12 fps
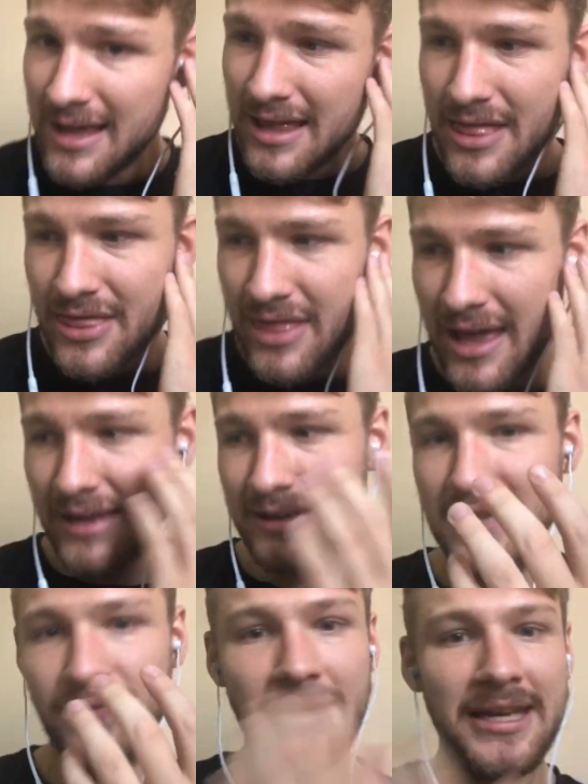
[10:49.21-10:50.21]
than
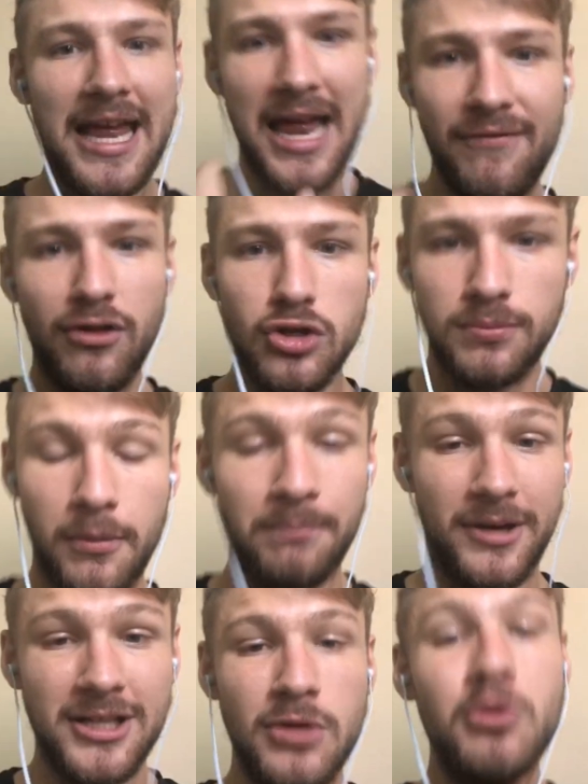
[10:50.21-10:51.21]
if you didn't have those problems,
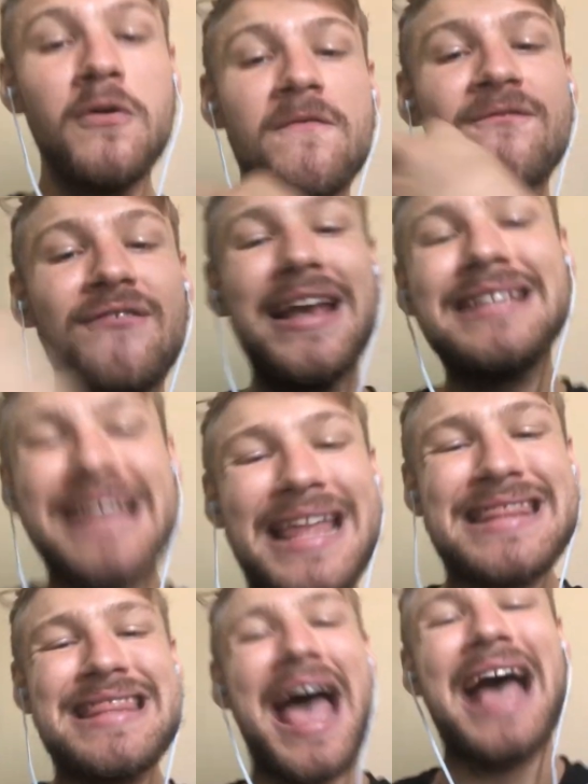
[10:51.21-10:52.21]
because you wouldn't have faced
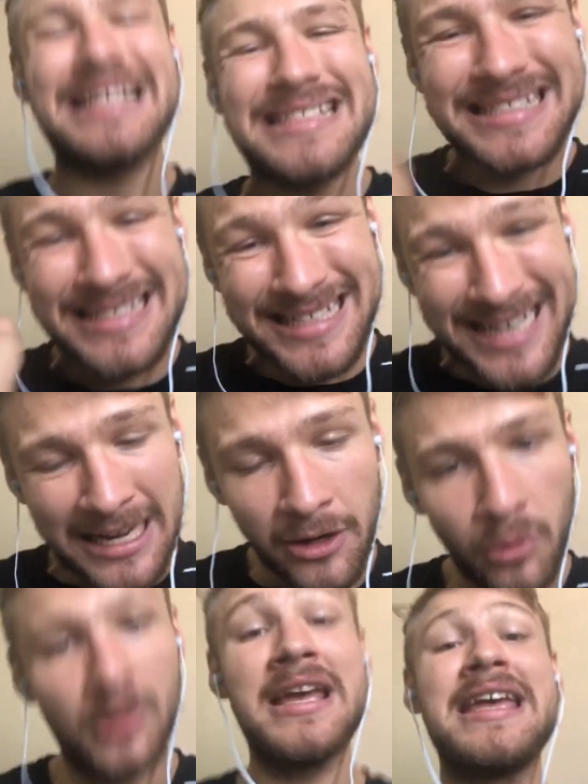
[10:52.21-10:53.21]
that
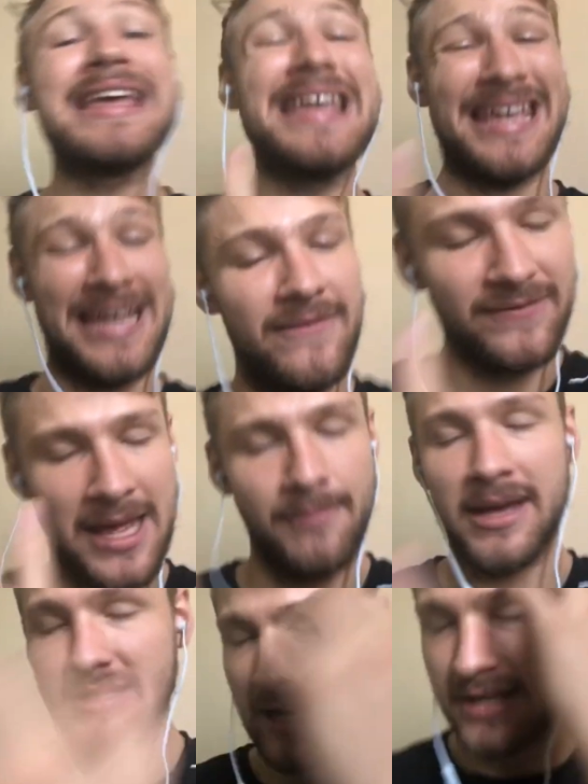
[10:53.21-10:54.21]
skill, if that
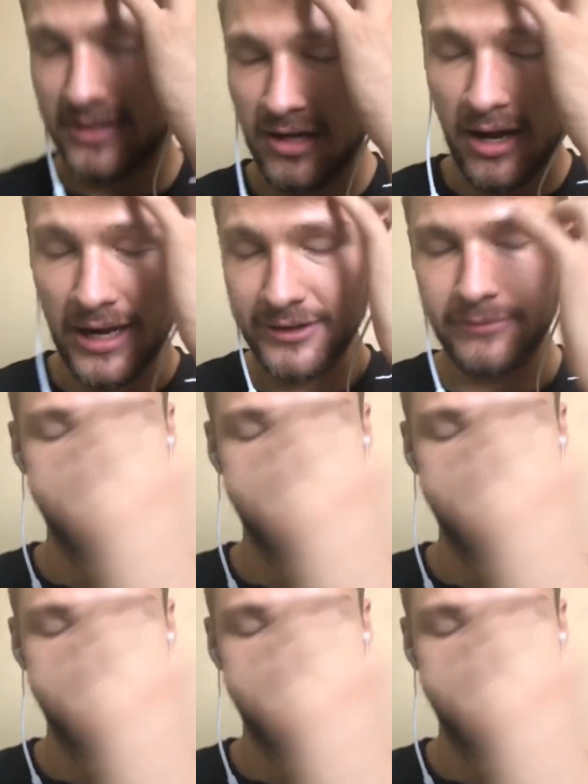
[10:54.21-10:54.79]
makes sense, guys.